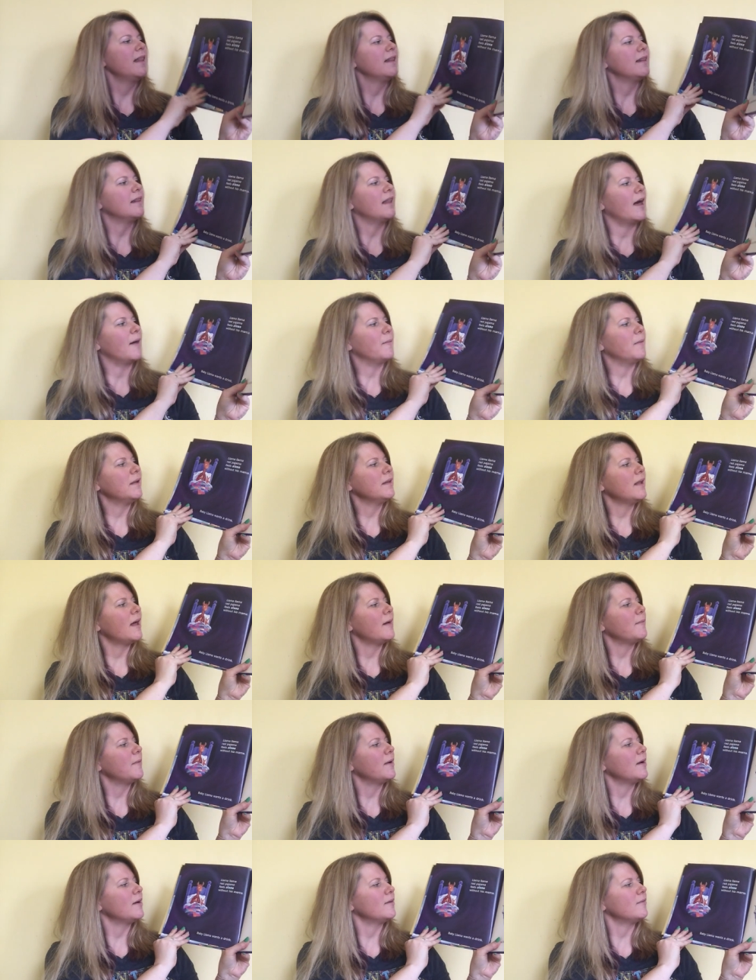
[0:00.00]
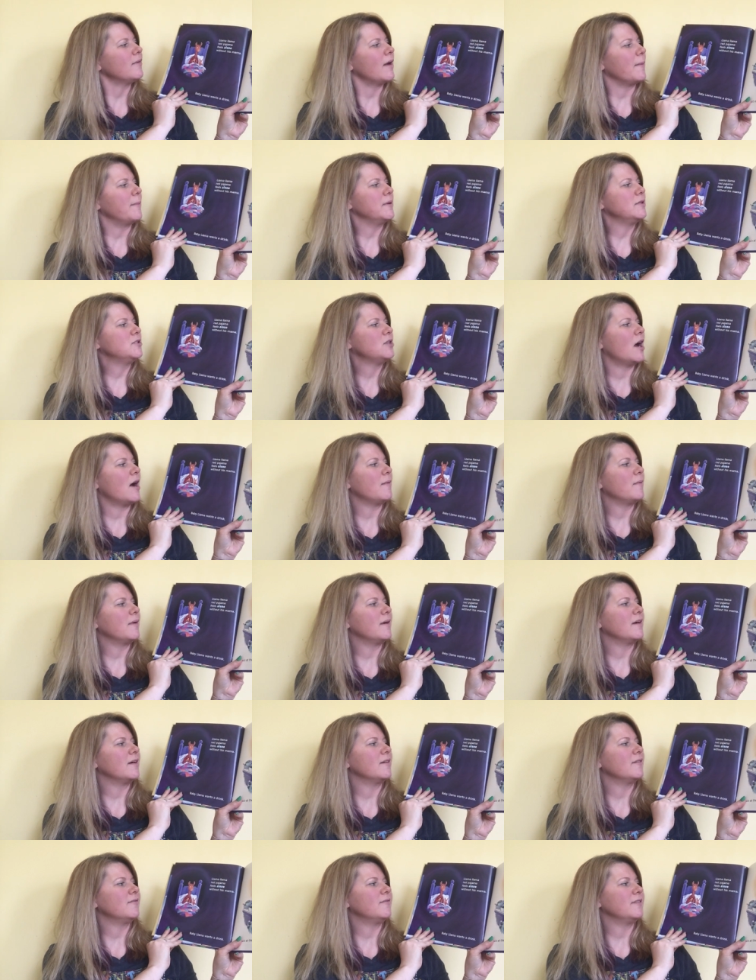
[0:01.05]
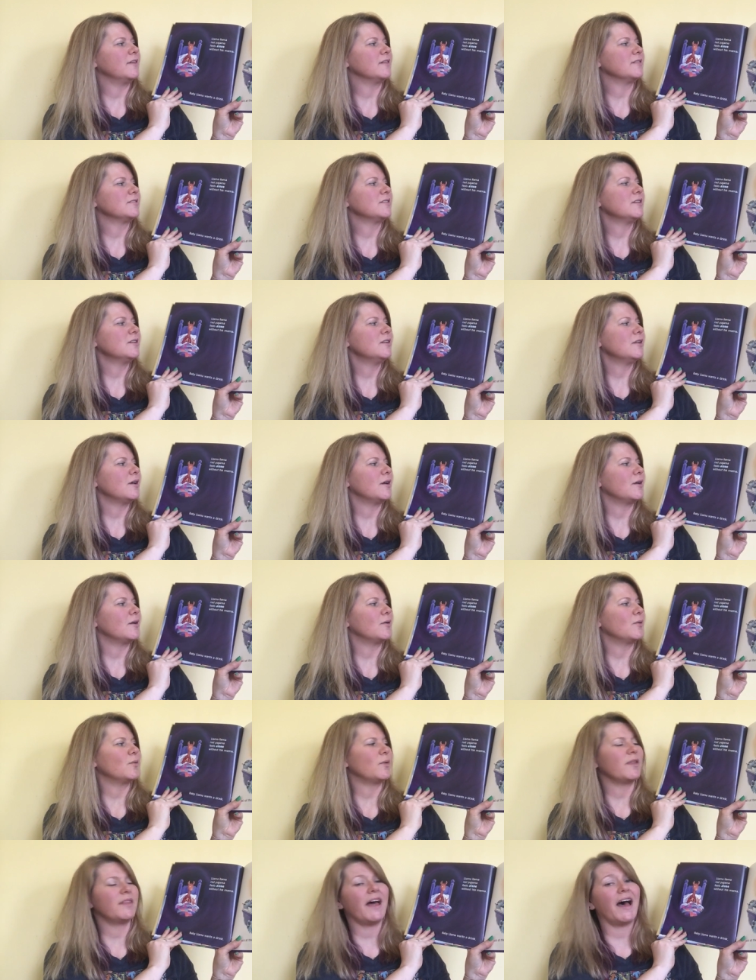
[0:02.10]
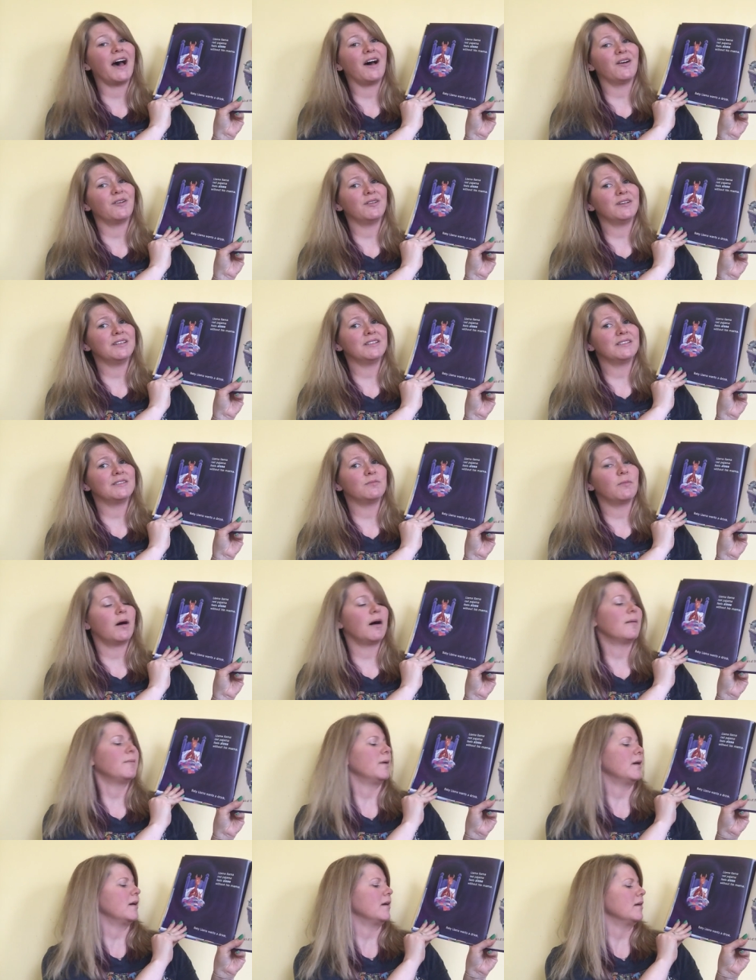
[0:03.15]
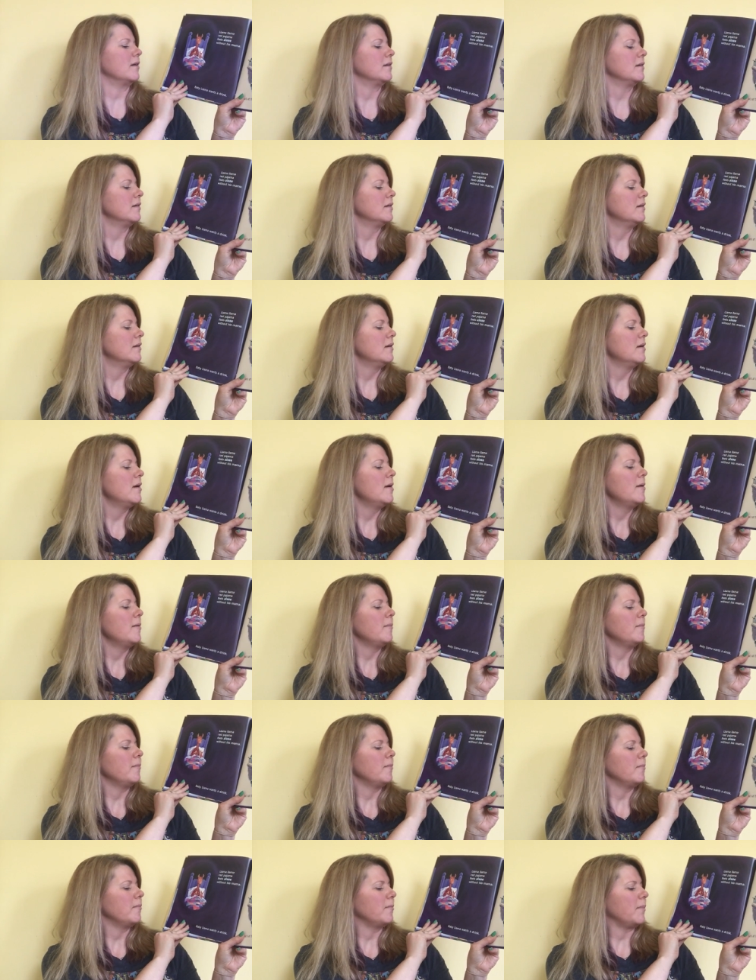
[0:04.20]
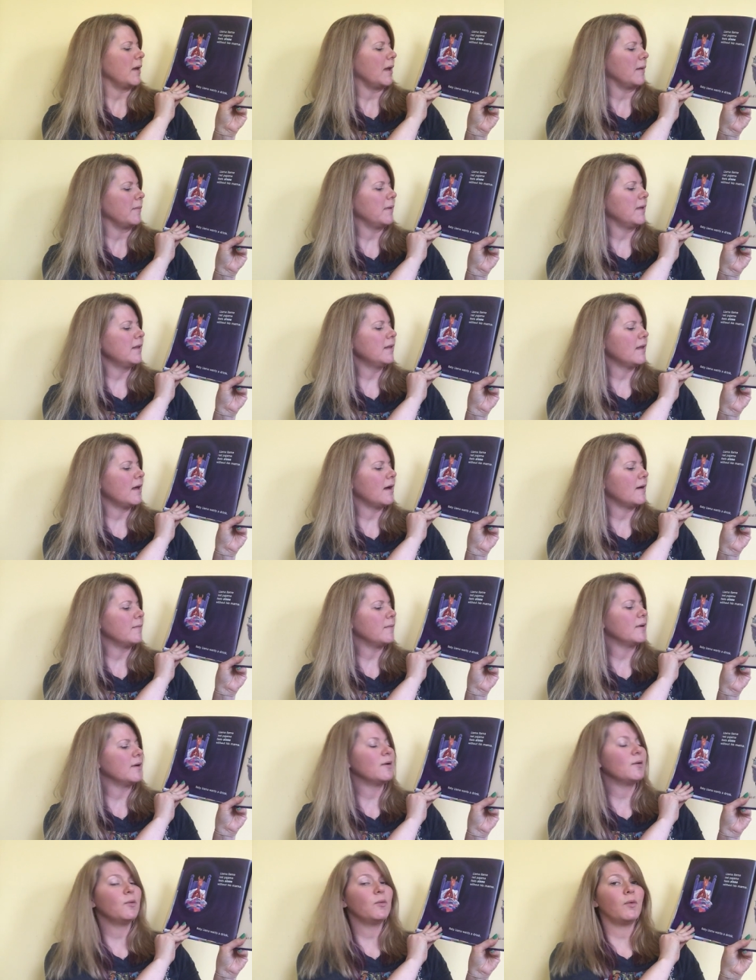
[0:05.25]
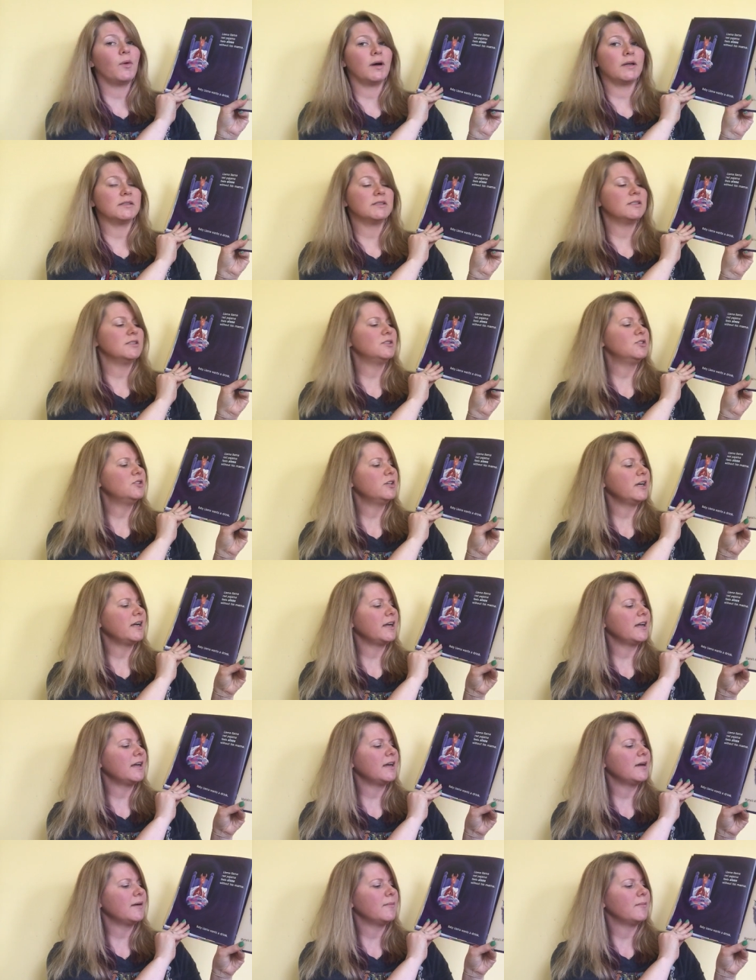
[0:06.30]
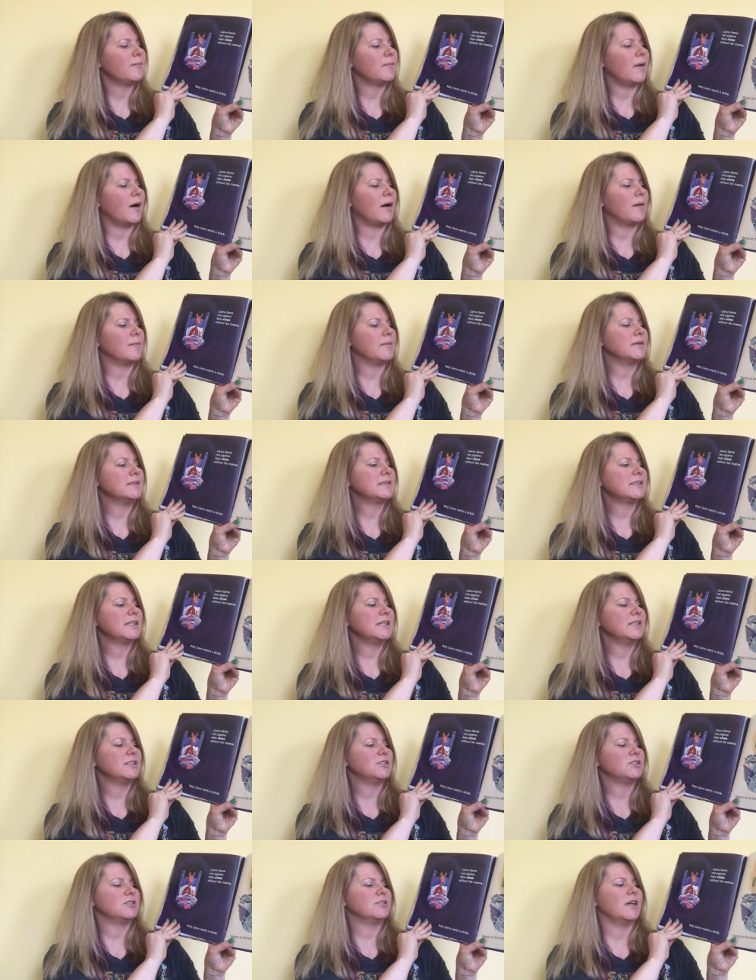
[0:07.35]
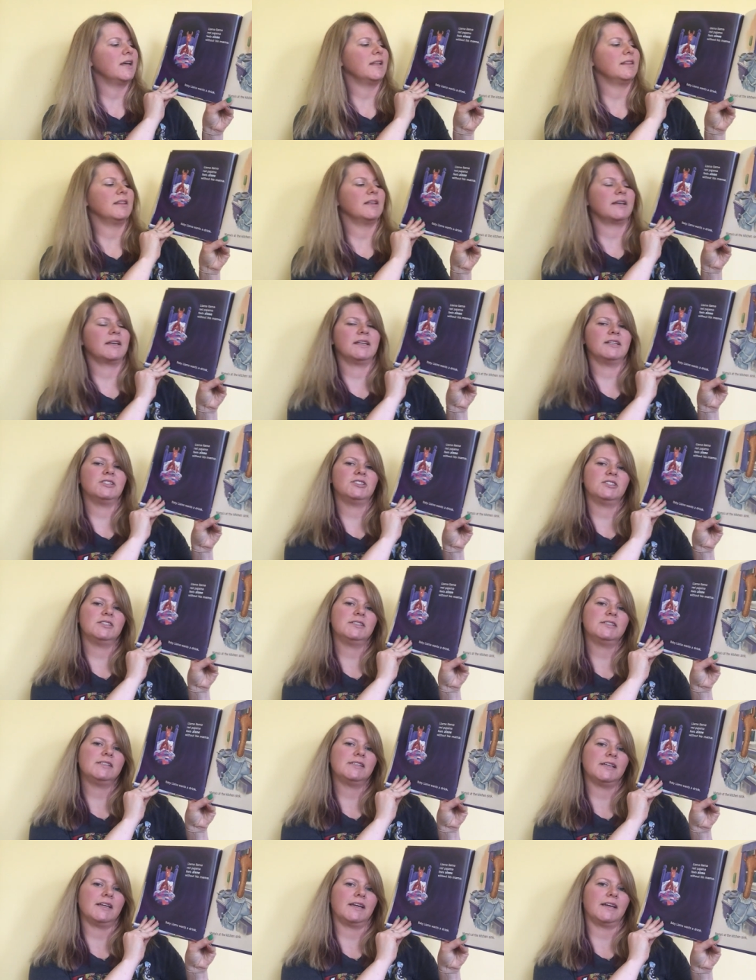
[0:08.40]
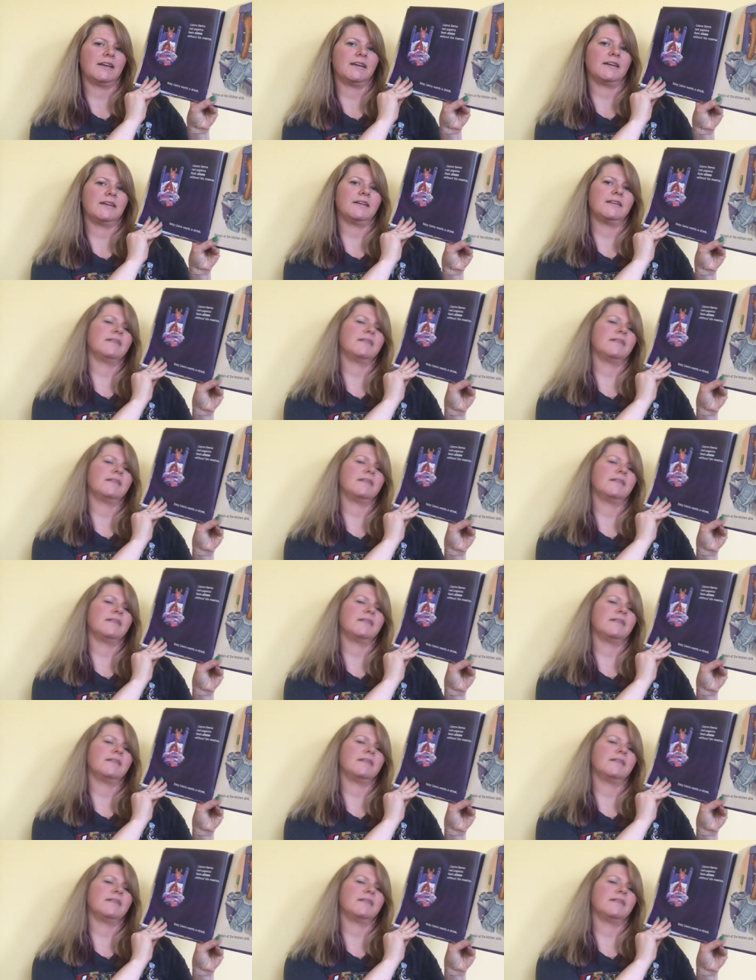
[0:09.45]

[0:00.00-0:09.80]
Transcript: Llama llama red pajama feels alone without his mama. Baby llama wants a drink. Mama's kit at the kitchen sink.